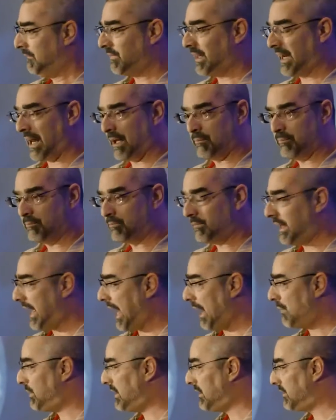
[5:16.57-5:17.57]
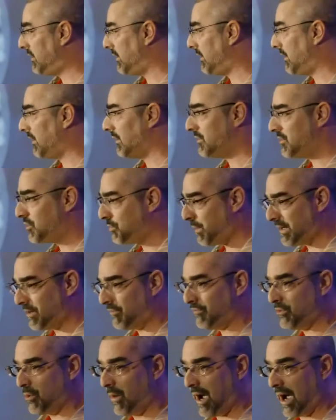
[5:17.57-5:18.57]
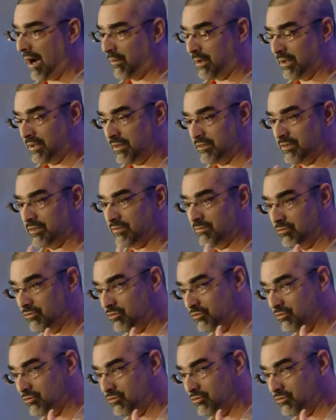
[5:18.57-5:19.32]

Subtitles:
And I'm happy to spend a few hours